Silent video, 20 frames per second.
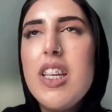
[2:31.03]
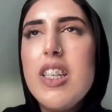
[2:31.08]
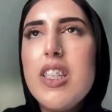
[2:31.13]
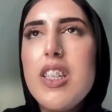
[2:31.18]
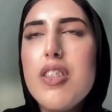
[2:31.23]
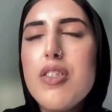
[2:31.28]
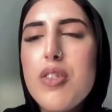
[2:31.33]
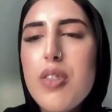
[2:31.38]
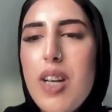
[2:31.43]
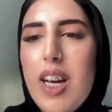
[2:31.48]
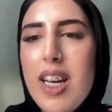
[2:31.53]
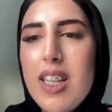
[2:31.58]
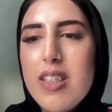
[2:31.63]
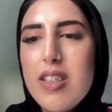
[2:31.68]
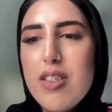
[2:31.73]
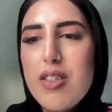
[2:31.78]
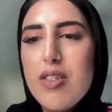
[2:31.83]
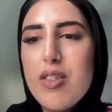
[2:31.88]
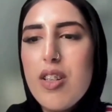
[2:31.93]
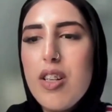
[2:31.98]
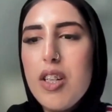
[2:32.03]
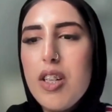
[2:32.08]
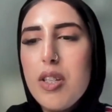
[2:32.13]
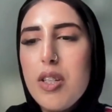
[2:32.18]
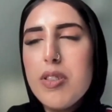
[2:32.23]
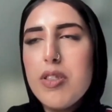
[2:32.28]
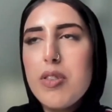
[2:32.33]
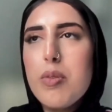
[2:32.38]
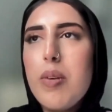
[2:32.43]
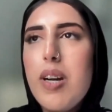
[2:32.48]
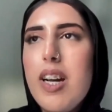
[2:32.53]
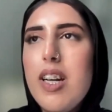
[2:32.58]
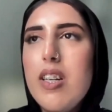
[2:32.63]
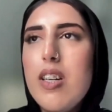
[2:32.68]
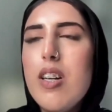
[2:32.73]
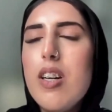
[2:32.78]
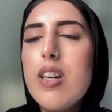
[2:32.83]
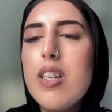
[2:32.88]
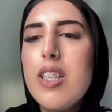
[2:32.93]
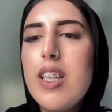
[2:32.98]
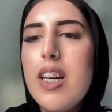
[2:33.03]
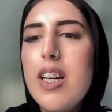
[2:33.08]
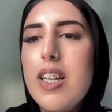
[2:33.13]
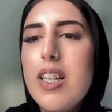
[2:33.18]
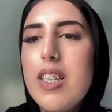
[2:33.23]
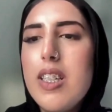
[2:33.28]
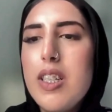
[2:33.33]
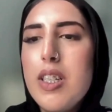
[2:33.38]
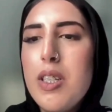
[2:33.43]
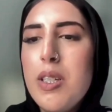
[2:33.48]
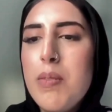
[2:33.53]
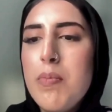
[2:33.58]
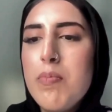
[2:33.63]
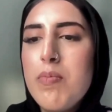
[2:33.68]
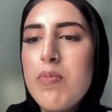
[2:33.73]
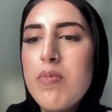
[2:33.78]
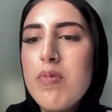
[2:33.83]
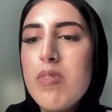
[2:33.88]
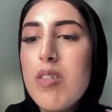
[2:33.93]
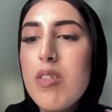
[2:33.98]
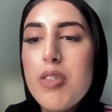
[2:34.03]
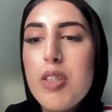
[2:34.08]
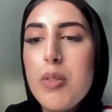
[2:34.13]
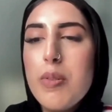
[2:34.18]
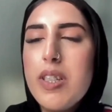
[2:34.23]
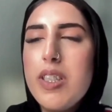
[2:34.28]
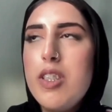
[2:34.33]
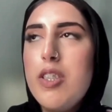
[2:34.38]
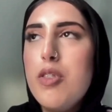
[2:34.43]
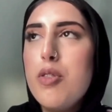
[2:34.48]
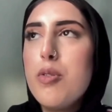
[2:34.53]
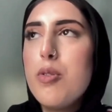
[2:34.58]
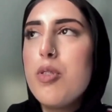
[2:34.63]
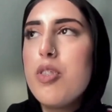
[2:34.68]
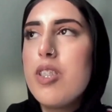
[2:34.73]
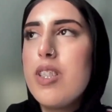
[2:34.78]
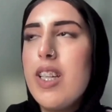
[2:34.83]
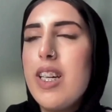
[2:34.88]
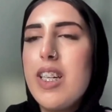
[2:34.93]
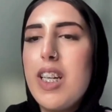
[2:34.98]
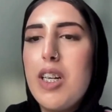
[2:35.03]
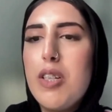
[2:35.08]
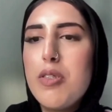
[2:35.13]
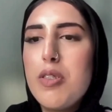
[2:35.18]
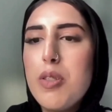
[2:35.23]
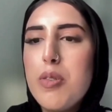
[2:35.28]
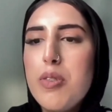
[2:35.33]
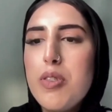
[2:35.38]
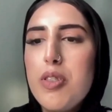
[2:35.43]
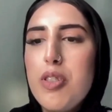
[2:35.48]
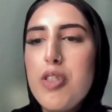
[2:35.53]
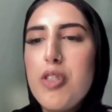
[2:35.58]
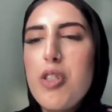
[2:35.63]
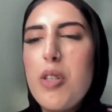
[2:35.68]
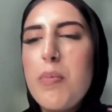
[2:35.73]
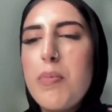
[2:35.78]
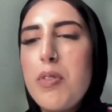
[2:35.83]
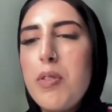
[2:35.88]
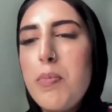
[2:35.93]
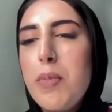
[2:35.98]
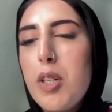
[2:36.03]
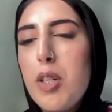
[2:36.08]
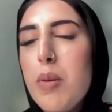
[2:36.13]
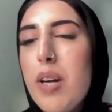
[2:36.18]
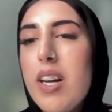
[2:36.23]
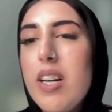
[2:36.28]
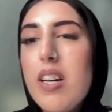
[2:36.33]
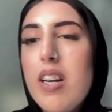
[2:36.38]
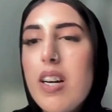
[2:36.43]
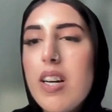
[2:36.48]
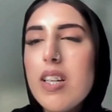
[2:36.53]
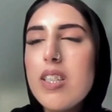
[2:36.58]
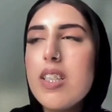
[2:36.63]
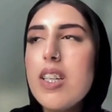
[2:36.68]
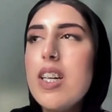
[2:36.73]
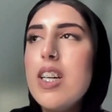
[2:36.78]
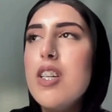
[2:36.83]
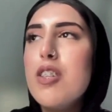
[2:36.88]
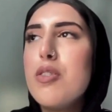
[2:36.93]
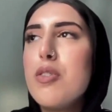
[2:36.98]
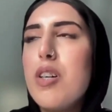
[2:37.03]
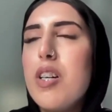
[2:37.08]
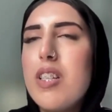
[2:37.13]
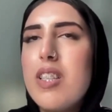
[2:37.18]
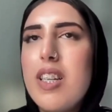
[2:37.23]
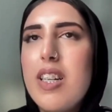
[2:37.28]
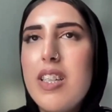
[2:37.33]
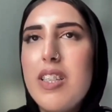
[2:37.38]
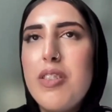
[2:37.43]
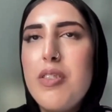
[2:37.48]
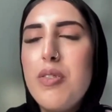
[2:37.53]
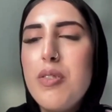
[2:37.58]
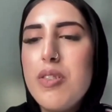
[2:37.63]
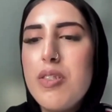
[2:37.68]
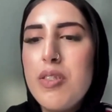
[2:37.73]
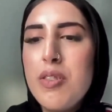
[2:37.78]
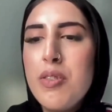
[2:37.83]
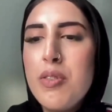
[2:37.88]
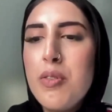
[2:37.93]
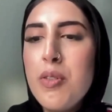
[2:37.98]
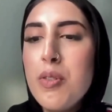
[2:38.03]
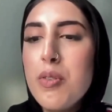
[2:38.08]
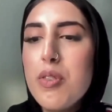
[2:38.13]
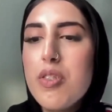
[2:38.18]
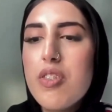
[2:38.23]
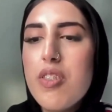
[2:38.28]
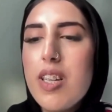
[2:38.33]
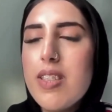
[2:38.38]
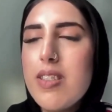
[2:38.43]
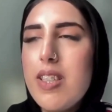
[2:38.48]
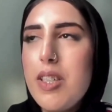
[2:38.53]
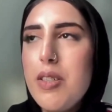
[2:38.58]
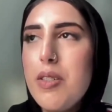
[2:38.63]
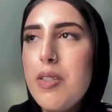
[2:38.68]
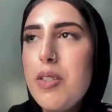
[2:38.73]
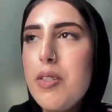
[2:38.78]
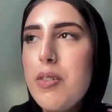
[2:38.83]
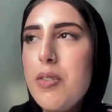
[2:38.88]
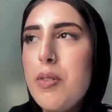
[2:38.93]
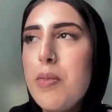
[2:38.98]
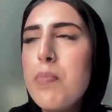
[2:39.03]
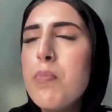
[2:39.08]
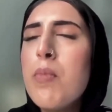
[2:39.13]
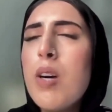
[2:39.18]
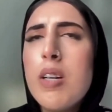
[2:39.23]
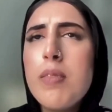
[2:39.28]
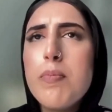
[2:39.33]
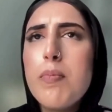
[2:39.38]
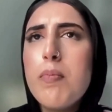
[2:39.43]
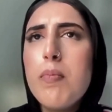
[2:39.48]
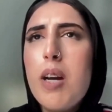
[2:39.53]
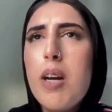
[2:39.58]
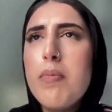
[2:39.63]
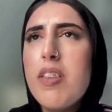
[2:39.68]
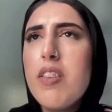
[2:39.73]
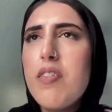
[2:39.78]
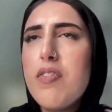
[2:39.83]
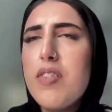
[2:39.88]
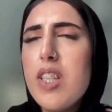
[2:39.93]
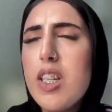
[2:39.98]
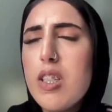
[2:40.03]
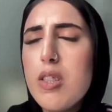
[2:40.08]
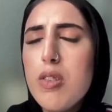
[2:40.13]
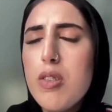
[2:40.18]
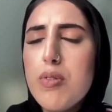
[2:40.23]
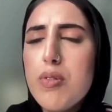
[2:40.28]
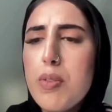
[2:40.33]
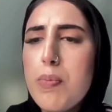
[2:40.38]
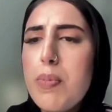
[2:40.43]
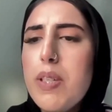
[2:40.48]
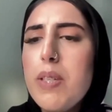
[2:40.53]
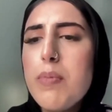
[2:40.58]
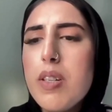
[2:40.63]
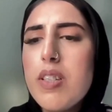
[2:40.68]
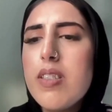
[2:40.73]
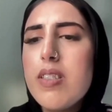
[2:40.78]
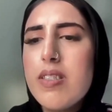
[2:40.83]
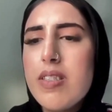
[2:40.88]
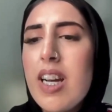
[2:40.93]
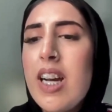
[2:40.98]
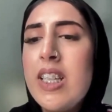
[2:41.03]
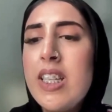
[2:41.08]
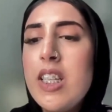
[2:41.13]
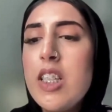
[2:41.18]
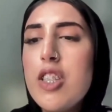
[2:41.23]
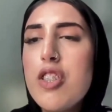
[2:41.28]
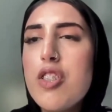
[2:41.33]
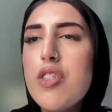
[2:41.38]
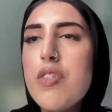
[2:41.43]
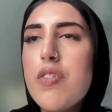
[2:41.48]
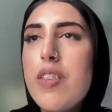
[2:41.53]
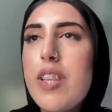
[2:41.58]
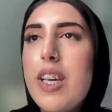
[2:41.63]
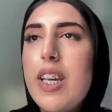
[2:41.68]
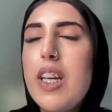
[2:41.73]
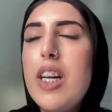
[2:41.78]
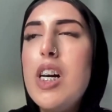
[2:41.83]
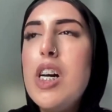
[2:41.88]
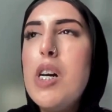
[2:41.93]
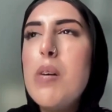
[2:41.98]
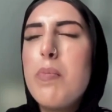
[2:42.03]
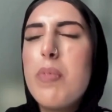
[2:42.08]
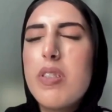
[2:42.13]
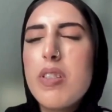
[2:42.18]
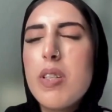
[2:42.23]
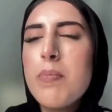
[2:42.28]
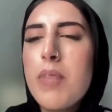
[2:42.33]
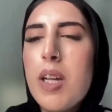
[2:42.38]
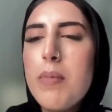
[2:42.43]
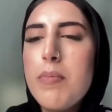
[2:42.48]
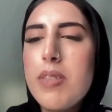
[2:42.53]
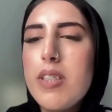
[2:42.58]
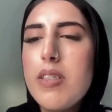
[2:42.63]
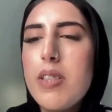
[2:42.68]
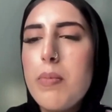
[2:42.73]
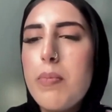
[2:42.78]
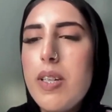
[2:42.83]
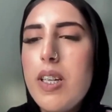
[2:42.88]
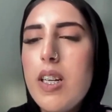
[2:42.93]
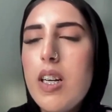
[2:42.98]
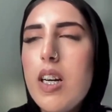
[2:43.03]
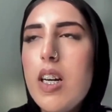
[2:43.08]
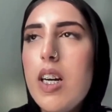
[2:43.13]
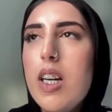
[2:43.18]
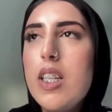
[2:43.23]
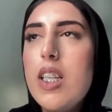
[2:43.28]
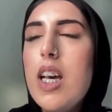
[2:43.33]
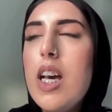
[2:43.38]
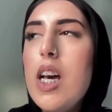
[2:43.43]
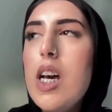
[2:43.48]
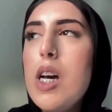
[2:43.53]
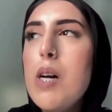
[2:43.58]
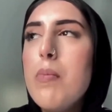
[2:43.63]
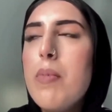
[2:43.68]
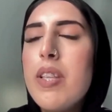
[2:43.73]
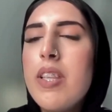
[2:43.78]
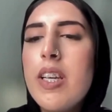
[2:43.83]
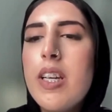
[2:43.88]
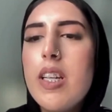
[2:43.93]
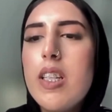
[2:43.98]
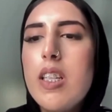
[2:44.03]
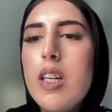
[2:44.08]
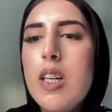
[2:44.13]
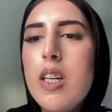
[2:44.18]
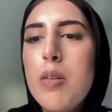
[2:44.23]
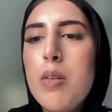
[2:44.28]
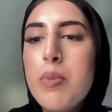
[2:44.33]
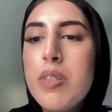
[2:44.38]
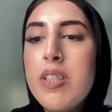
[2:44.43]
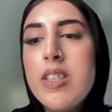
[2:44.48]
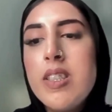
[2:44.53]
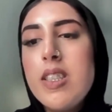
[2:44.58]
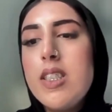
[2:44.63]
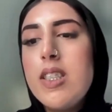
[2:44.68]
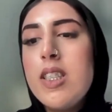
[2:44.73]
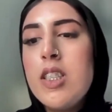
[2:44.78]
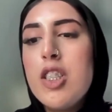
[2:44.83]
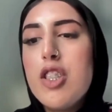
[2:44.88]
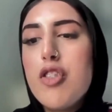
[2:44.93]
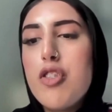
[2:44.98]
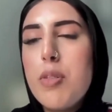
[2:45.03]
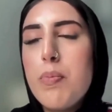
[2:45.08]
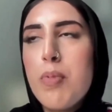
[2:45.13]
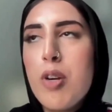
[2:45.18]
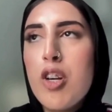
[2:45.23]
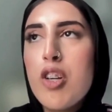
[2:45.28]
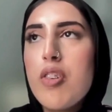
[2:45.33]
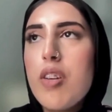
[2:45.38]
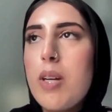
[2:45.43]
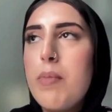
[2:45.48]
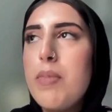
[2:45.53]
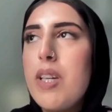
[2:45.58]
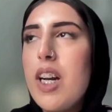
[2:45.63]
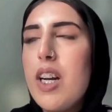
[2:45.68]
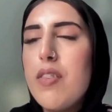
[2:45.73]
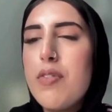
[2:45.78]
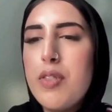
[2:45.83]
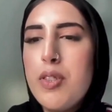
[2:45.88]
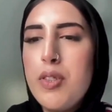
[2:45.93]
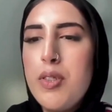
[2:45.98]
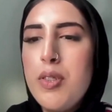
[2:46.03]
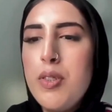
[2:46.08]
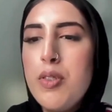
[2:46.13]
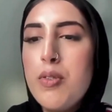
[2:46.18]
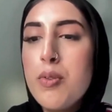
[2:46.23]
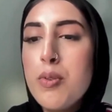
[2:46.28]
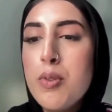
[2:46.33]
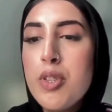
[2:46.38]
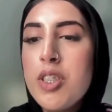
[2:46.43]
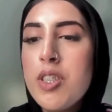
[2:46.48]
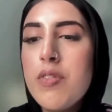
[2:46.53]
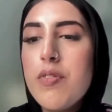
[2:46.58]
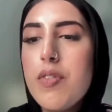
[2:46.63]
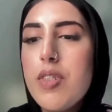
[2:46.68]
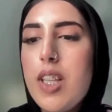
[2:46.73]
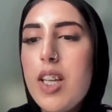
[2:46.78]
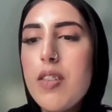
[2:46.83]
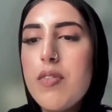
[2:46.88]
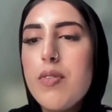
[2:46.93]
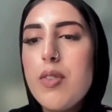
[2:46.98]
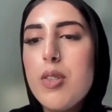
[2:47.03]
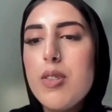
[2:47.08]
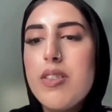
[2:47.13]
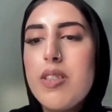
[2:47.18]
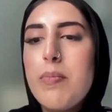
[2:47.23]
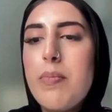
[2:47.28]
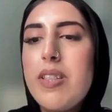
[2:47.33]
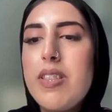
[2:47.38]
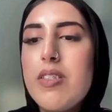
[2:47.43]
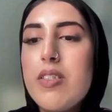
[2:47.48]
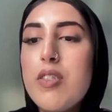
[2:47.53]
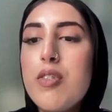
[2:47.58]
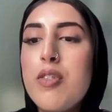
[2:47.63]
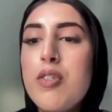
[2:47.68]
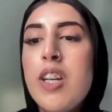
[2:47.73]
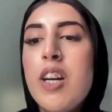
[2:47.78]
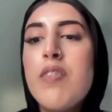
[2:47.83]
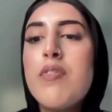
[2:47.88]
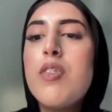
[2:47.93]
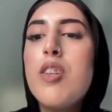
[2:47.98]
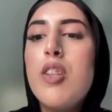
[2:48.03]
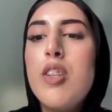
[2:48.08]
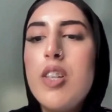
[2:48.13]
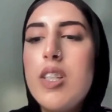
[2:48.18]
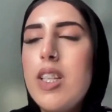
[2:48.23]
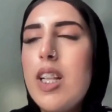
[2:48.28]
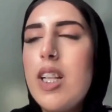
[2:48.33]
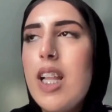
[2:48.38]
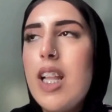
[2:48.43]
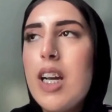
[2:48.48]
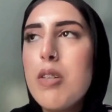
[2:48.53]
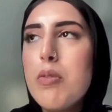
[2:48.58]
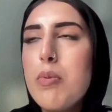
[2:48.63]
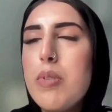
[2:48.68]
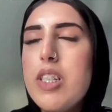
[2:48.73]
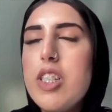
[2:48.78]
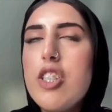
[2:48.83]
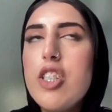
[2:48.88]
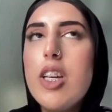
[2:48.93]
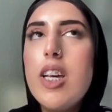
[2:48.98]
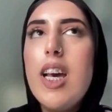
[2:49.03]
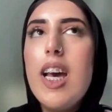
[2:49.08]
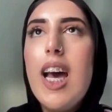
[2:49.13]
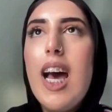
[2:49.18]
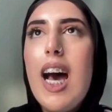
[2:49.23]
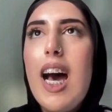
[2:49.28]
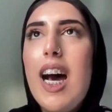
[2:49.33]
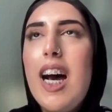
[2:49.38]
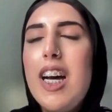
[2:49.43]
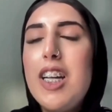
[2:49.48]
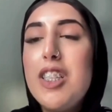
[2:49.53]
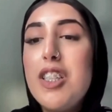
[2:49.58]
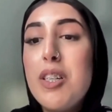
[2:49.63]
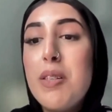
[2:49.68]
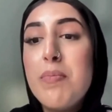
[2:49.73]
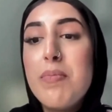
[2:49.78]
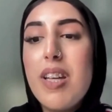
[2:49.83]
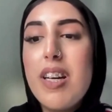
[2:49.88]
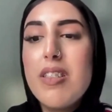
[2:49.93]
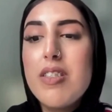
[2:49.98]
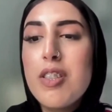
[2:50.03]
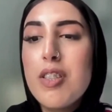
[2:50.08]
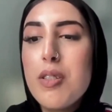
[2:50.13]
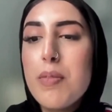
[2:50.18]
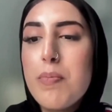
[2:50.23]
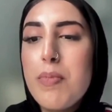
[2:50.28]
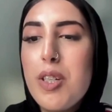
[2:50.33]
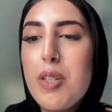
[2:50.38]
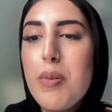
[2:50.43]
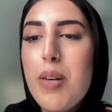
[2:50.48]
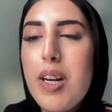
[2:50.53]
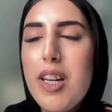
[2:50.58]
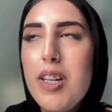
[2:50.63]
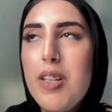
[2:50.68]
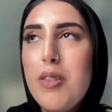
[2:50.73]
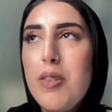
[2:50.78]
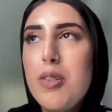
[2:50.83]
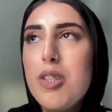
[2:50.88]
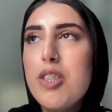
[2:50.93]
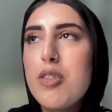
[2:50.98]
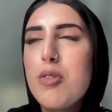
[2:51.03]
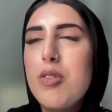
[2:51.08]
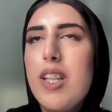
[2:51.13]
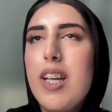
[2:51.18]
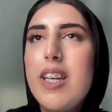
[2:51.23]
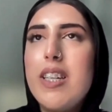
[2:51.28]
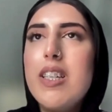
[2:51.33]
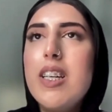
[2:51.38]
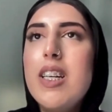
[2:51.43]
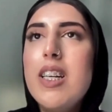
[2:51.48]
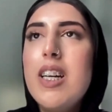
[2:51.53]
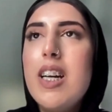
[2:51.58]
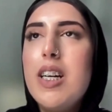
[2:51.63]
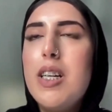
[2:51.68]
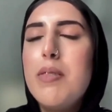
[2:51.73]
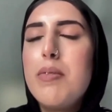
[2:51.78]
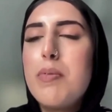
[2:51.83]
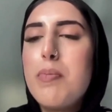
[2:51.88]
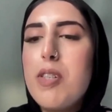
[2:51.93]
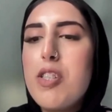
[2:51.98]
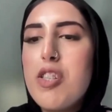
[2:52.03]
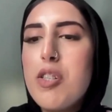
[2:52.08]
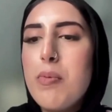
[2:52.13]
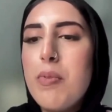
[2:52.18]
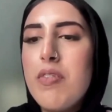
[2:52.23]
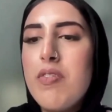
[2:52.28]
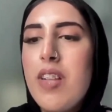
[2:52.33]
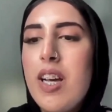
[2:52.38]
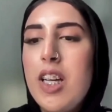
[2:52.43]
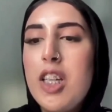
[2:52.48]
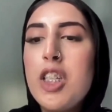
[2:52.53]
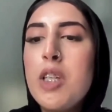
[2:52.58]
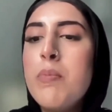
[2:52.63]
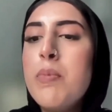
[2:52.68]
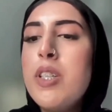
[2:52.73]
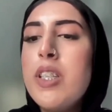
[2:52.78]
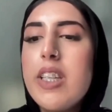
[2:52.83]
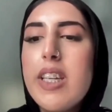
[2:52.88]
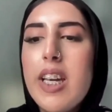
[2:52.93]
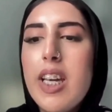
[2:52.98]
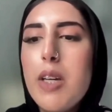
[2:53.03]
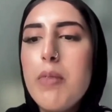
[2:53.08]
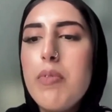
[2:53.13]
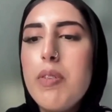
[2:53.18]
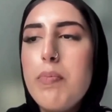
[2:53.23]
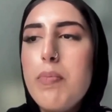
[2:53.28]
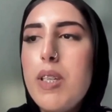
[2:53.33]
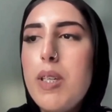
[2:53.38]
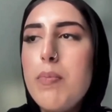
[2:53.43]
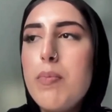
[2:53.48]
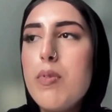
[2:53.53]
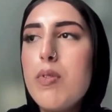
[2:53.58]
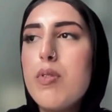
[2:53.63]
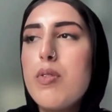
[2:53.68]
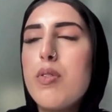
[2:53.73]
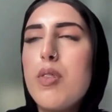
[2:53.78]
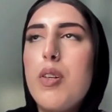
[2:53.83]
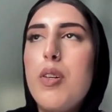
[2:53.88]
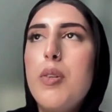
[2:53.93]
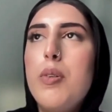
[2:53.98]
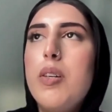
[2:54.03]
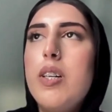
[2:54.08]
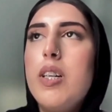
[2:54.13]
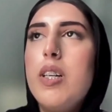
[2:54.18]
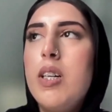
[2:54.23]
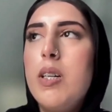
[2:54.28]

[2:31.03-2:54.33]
Yeah, so at the start it was quite hard, like not knowing any Georgian, like I would go into shops and it'd be quite hard. So I'd like use Google Translate or I feel like lots of people understand English over there, but sometimes it is a bit hard. But then within the dentistry program, you have to do Georgian for like 4 semesters, so you have to learn the language, and that's helped me quite a lot. So like especially with like communicating with people, so